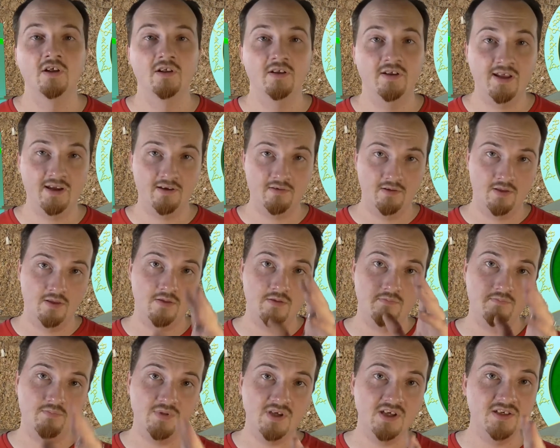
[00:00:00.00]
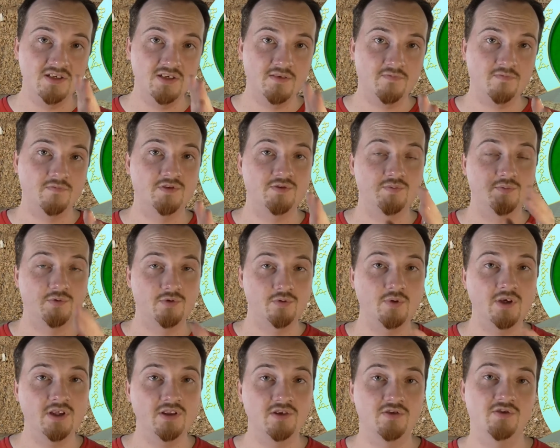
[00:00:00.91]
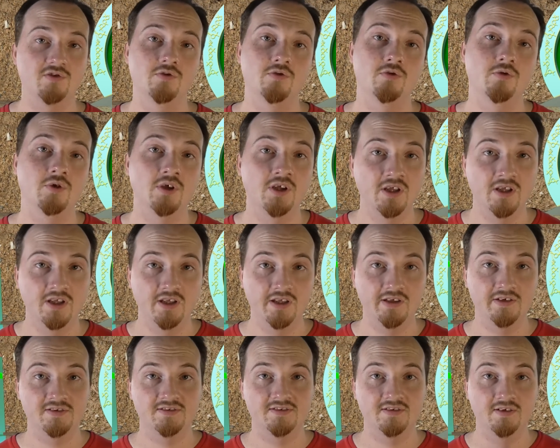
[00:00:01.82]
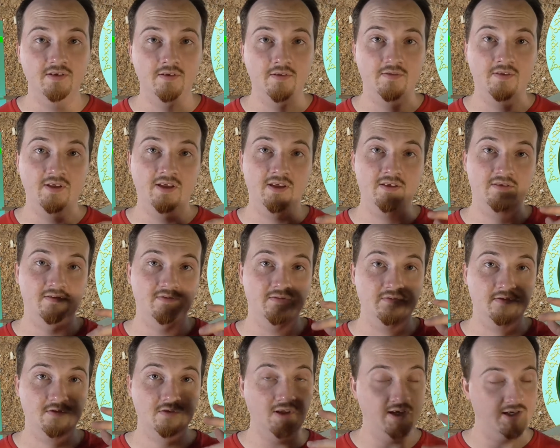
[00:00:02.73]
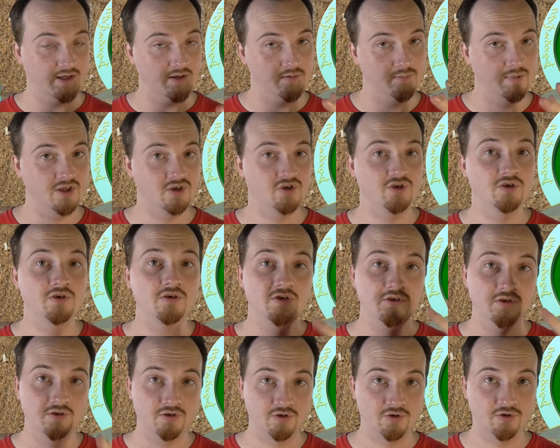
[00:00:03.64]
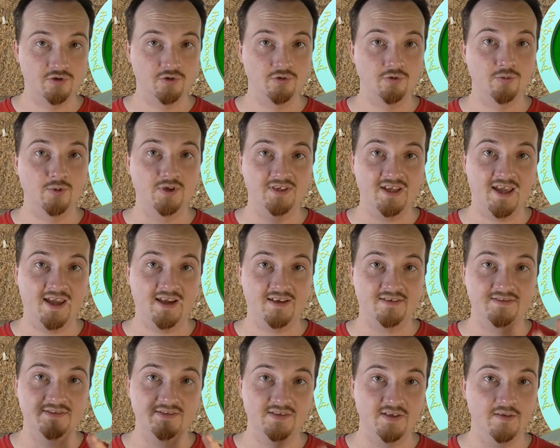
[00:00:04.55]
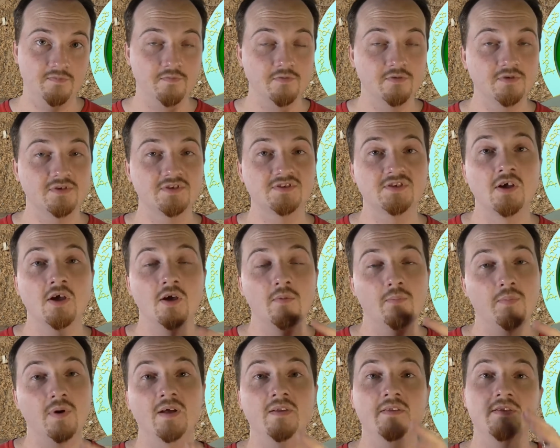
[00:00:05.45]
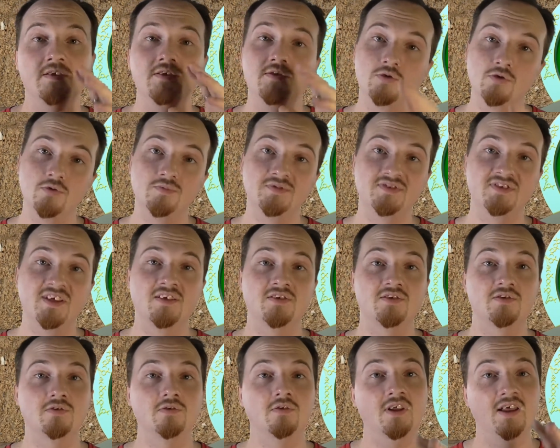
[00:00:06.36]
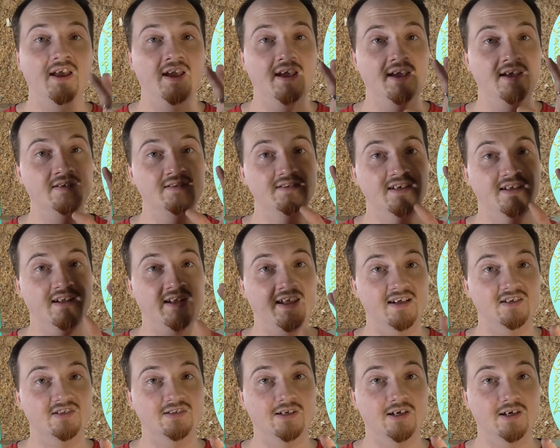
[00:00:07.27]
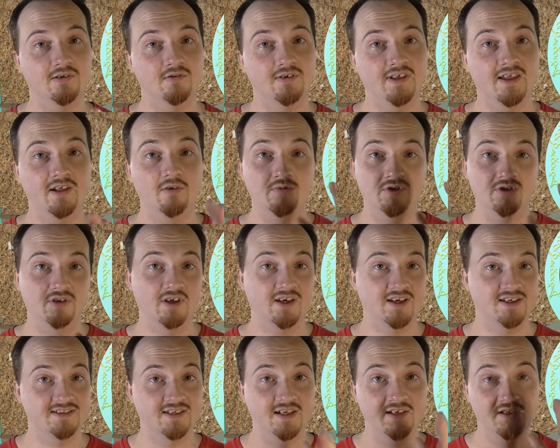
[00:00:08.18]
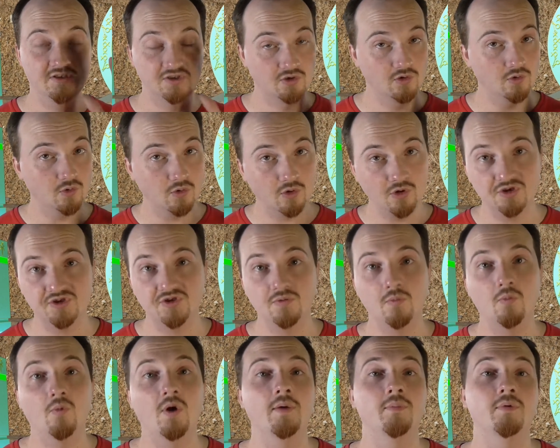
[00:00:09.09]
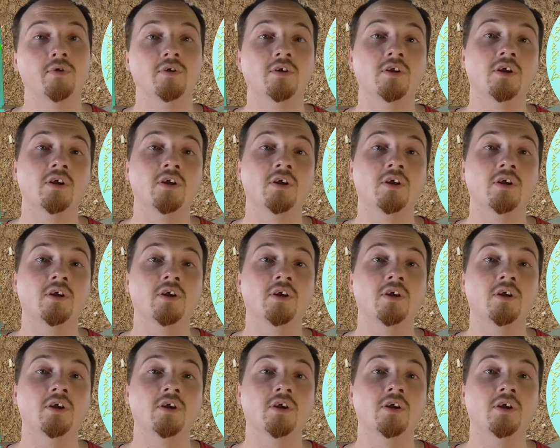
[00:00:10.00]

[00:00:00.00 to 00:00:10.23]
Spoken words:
Now, the big difference between the two is that, like I mentioned, the 2 attacks different, but the Tomb Sentinel has an exile cannon, which, like I said, is an awesome weapon,